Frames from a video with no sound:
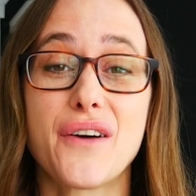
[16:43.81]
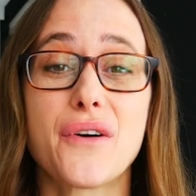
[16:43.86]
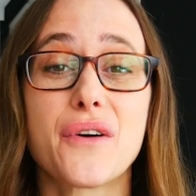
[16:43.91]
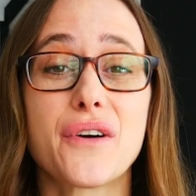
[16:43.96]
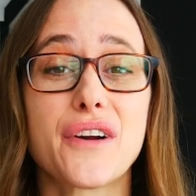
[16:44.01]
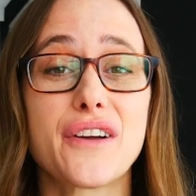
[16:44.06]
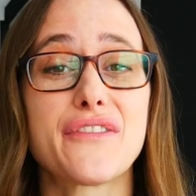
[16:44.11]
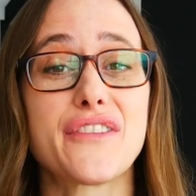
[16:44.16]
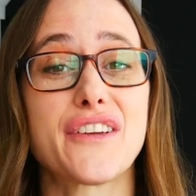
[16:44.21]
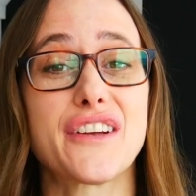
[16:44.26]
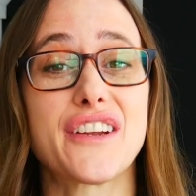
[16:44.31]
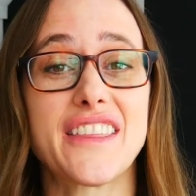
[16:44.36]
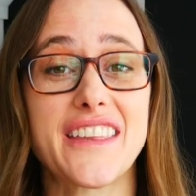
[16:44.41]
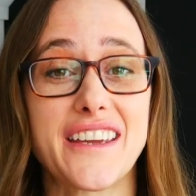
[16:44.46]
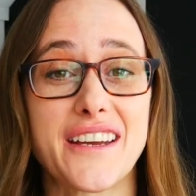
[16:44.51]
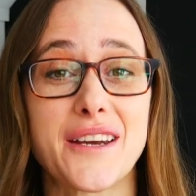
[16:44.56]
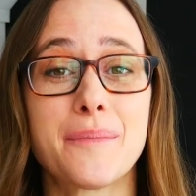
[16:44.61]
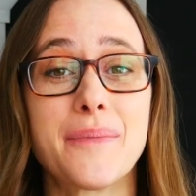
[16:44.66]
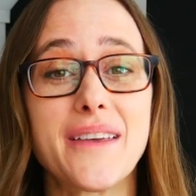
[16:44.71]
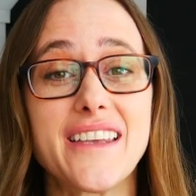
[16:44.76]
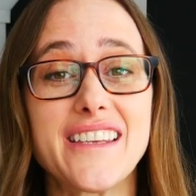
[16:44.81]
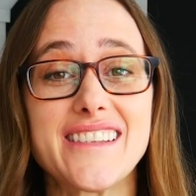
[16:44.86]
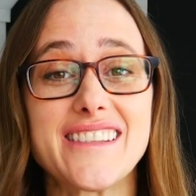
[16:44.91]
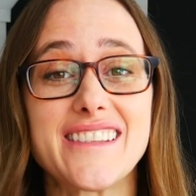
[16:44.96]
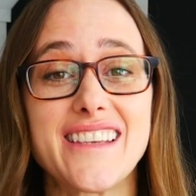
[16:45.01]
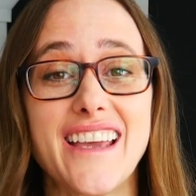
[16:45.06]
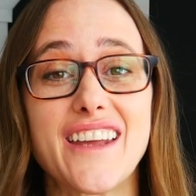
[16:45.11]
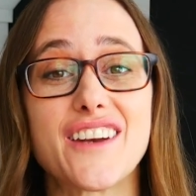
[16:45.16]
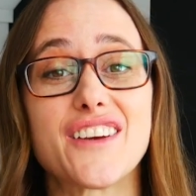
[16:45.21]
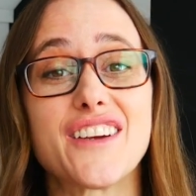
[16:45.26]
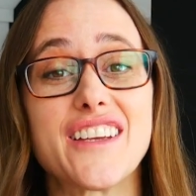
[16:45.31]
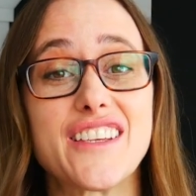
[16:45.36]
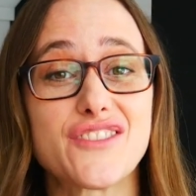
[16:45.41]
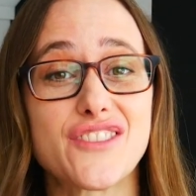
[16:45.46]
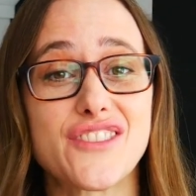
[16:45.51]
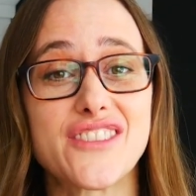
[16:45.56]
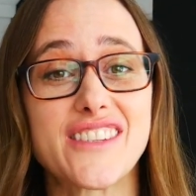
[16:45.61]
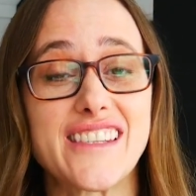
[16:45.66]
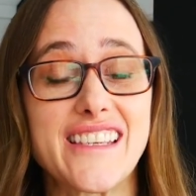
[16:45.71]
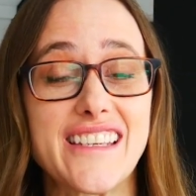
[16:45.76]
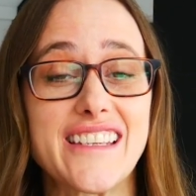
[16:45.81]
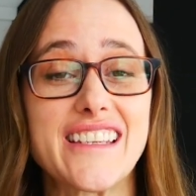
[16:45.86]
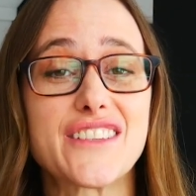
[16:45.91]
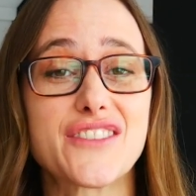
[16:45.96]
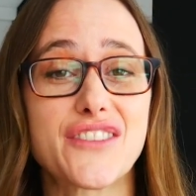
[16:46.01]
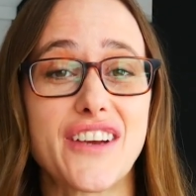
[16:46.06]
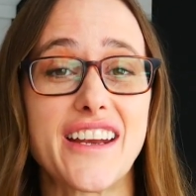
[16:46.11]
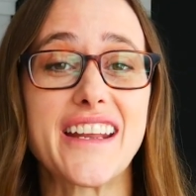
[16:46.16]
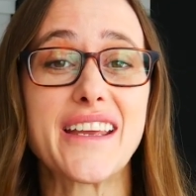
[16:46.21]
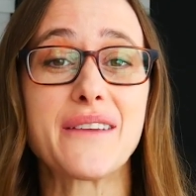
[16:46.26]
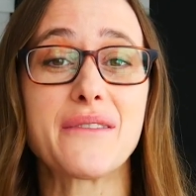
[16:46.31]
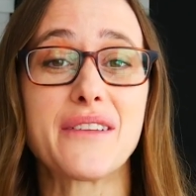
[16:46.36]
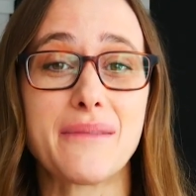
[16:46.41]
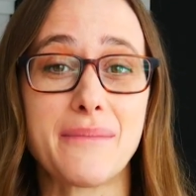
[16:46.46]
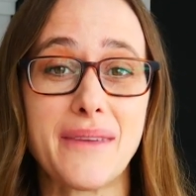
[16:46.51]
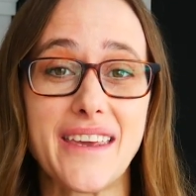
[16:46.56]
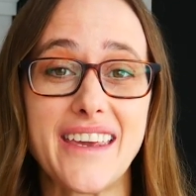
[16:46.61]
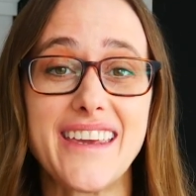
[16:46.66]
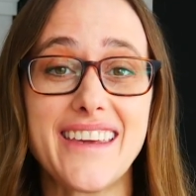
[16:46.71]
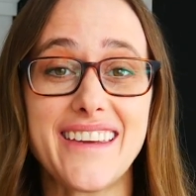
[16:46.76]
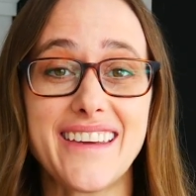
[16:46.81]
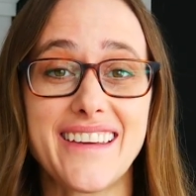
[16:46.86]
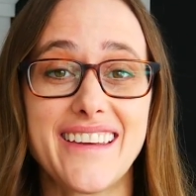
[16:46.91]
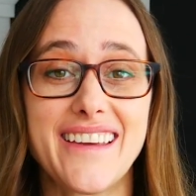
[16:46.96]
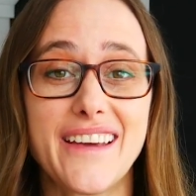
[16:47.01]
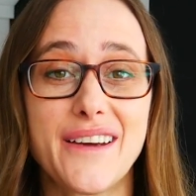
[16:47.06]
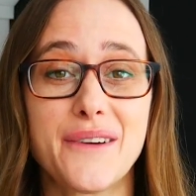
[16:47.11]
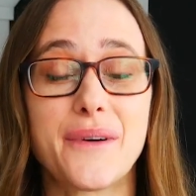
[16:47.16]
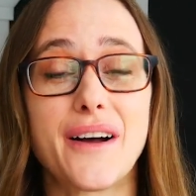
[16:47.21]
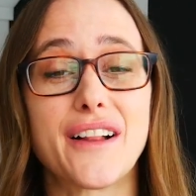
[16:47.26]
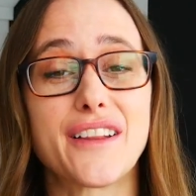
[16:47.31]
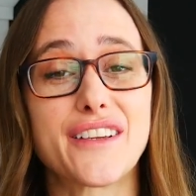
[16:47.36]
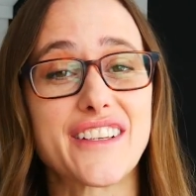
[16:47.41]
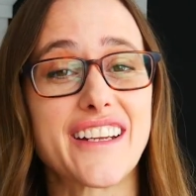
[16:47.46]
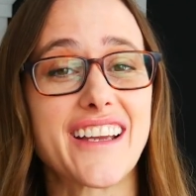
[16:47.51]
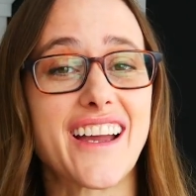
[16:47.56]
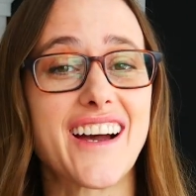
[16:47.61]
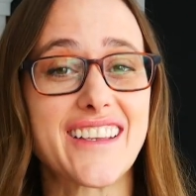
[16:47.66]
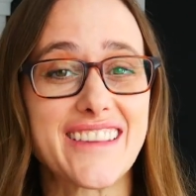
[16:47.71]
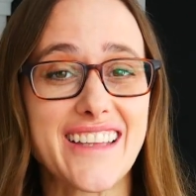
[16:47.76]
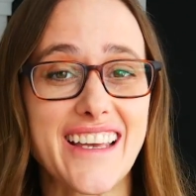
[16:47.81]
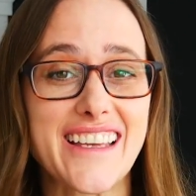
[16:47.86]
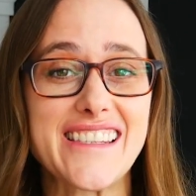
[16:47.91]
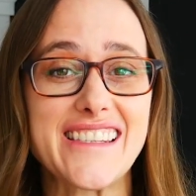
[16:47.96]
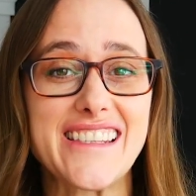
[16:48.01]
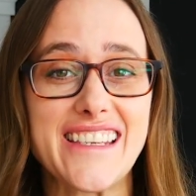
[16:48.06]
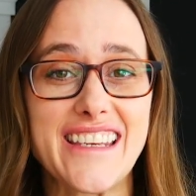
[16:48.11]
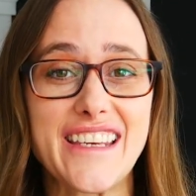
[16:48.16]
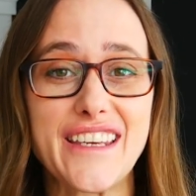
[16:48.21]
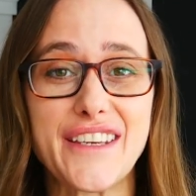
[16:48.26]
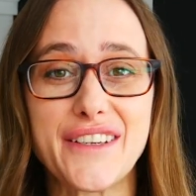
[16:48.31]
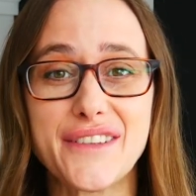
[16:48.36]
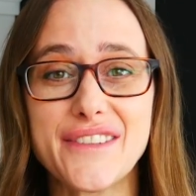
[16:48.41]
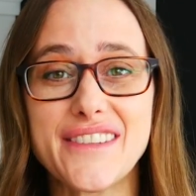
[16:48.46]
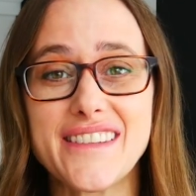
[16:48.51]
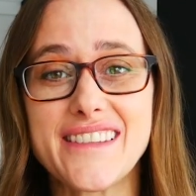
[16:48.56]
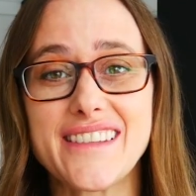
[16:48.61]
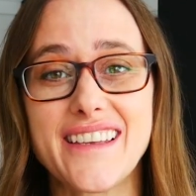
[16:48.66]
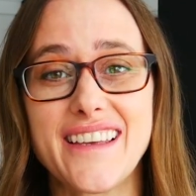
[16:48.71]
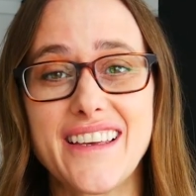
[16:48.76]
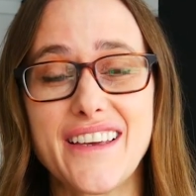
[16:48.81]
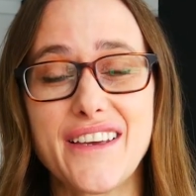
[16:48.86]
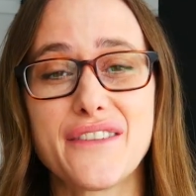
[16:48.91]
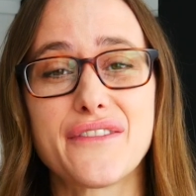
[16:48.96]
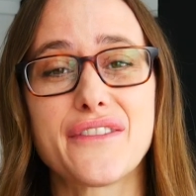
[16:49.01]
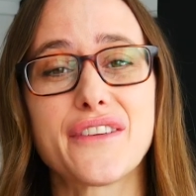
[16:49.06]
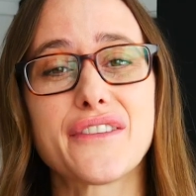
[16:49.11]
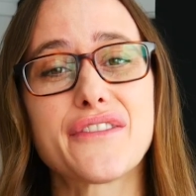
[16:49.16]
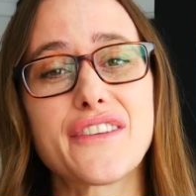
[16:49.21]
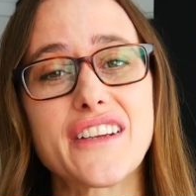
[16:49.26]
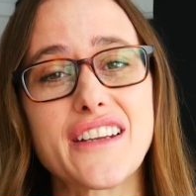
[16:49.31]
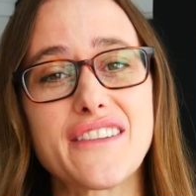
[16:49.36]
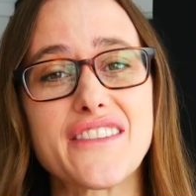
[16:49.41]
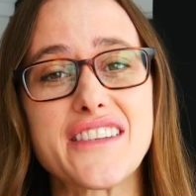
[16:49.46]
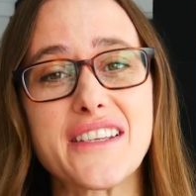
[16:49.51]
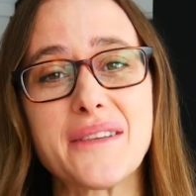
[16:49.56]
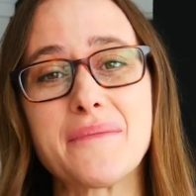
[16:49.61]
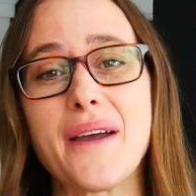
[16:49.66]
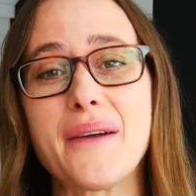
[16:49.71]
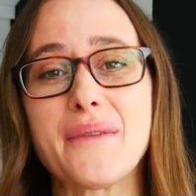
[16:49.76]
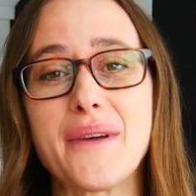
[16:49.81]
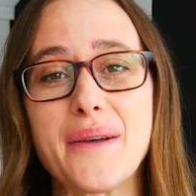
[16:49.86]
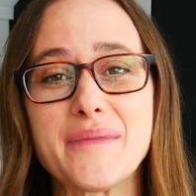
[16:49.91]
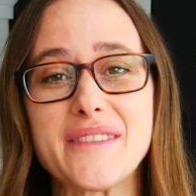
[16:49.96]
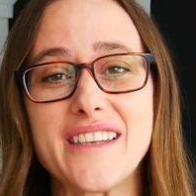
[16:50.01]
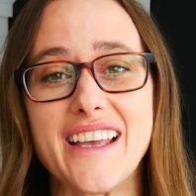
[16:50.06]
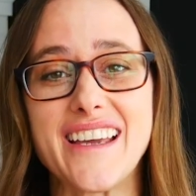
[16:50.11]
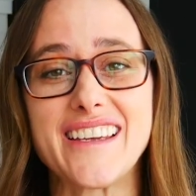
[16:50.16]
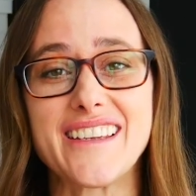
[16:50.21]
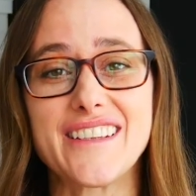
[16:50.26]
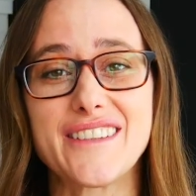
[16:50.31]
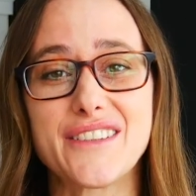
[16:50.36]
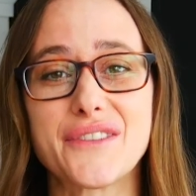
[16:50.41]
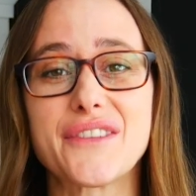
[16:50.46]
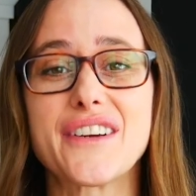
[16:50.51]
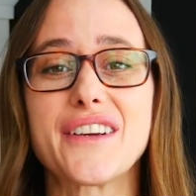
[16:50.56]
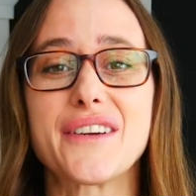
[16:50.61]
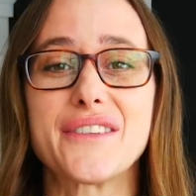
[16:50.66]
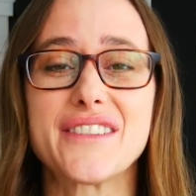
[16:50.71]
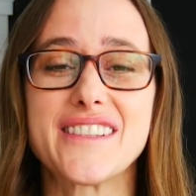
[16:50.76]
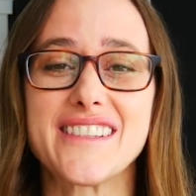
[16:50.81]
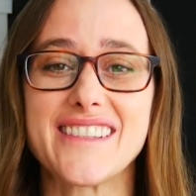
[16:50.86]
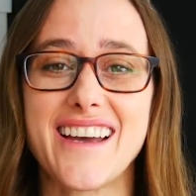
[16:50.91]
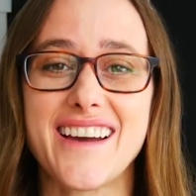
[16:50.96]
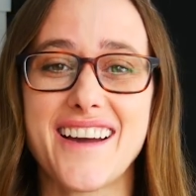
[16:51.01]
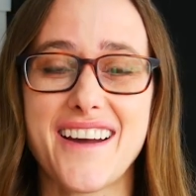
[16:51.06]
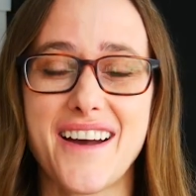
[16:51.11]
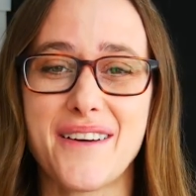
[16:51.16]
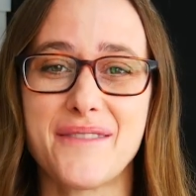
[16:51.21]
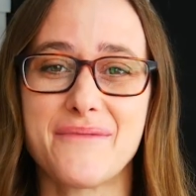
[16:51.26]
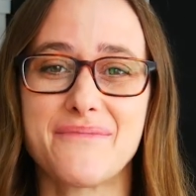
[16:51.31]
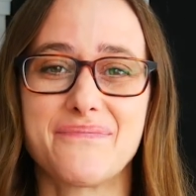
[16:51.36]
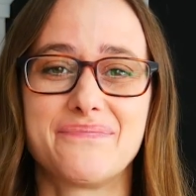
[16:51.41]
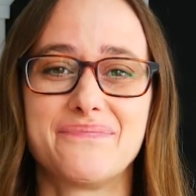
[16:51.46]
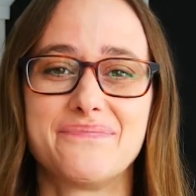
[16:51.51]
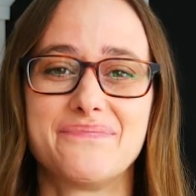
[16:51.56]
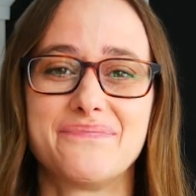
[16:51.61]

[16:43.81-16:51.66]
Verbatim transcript: Or if you're a therapist and are interested in training with me while earning online CEUs, feel free to visit my website, toriolds.com.